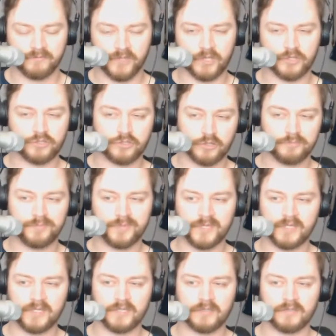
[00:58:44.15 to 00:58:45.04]
it should
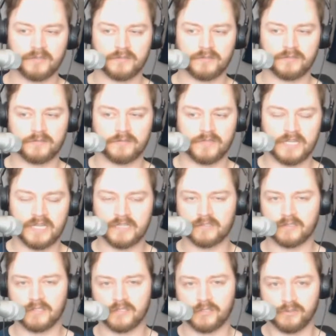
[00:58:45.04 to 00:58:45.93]
be
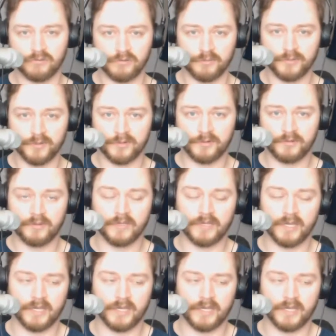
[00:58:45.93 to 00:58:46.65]
easily doable.